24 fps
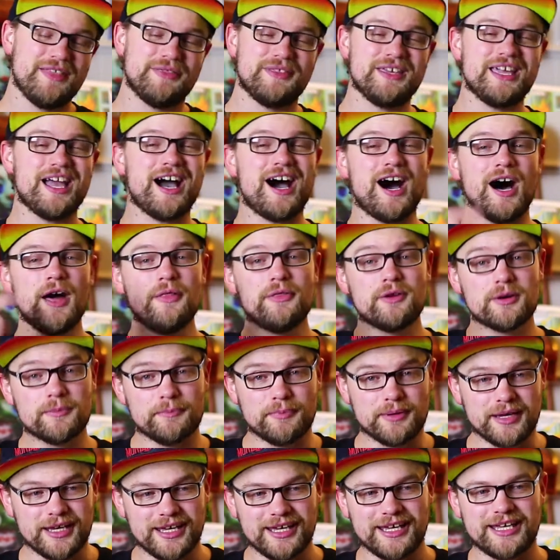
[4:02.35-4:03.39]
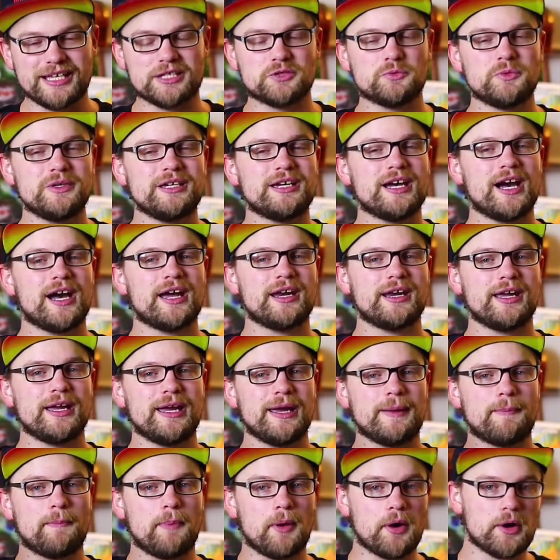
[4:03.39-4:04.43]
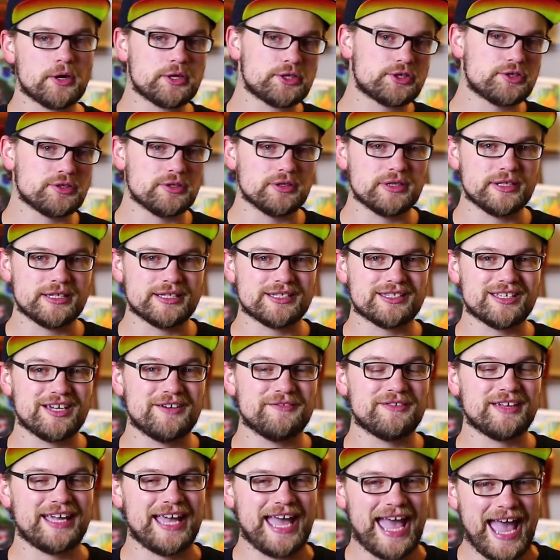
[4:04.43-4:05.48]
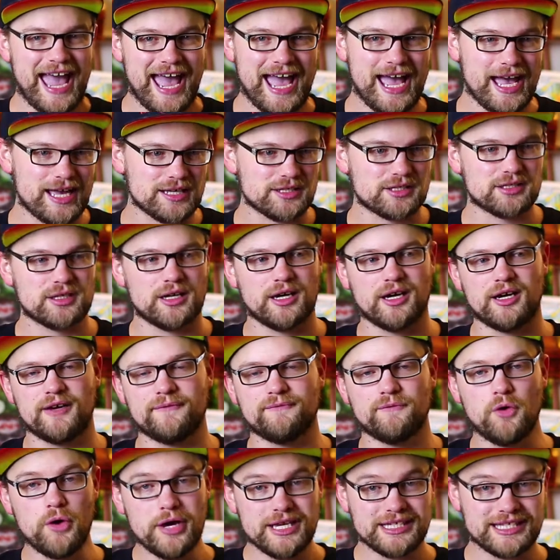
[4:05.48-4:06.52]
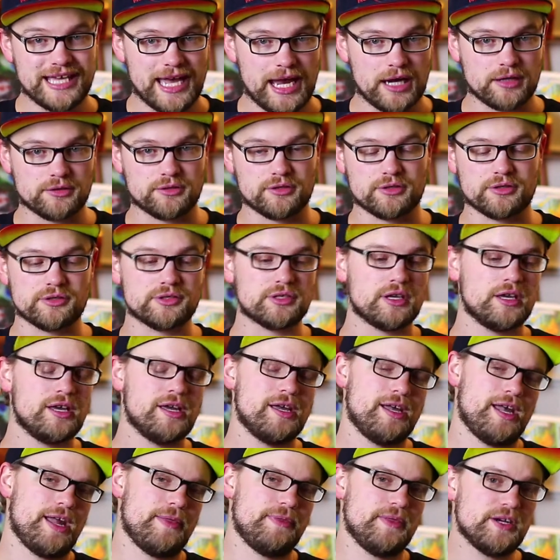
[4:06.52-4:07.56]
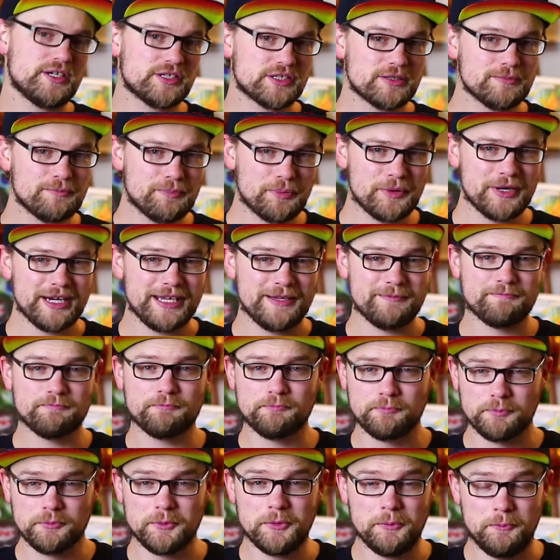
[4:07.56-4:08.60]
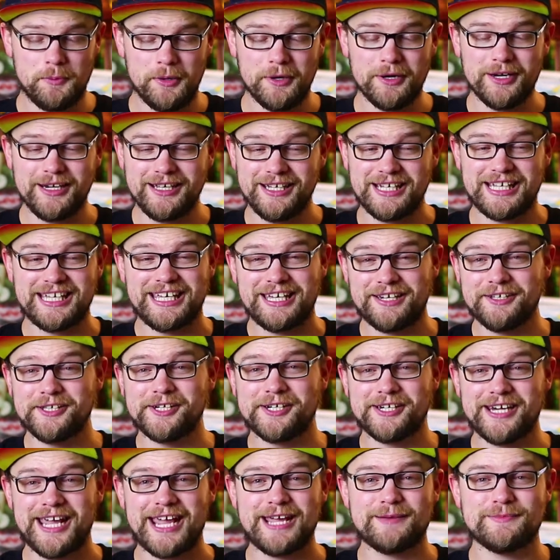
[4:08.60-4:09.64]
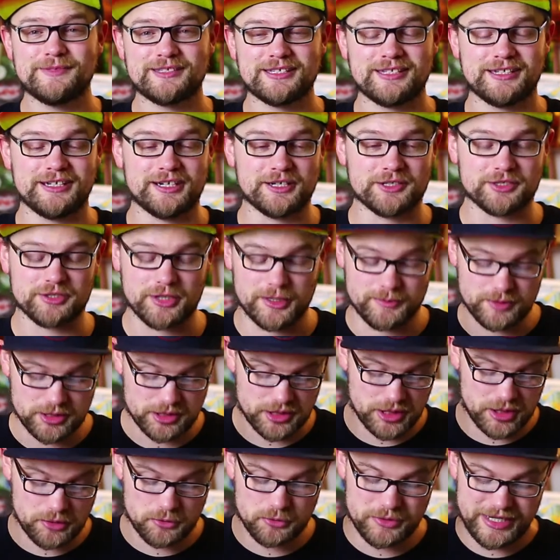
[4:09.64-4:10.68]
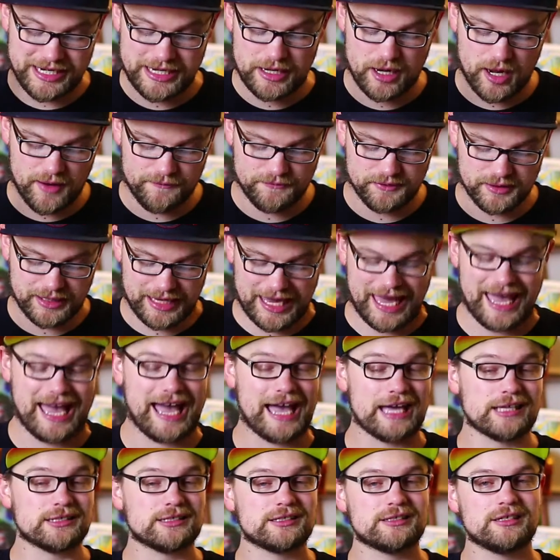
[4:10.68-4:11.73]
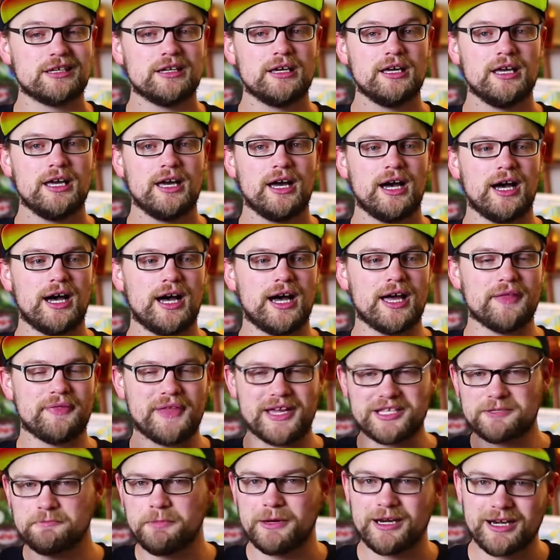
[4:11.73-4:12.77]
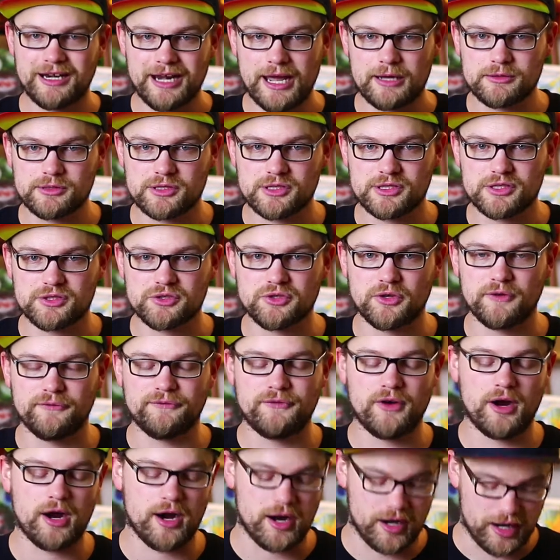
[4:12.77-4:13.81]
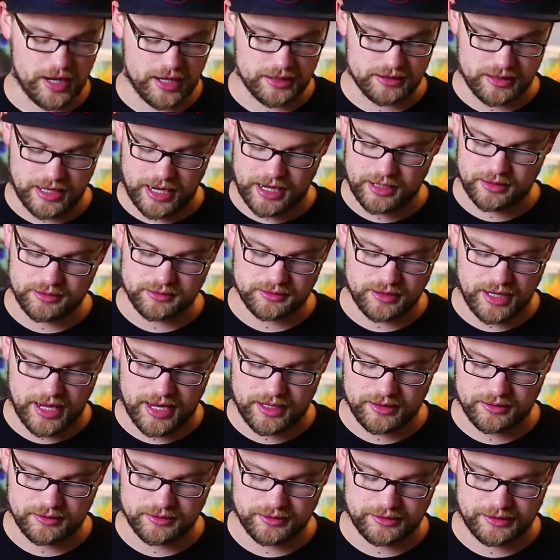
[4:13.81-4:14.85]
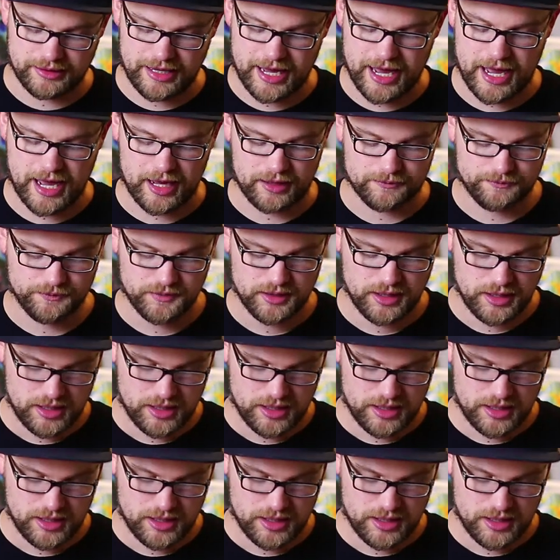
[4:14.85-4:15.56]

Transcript: The other bit is we got a partial list of cast voice actors, and there's some pretty killer names in here. So I'm just going to read off the cast that's been announced so far, and yeah.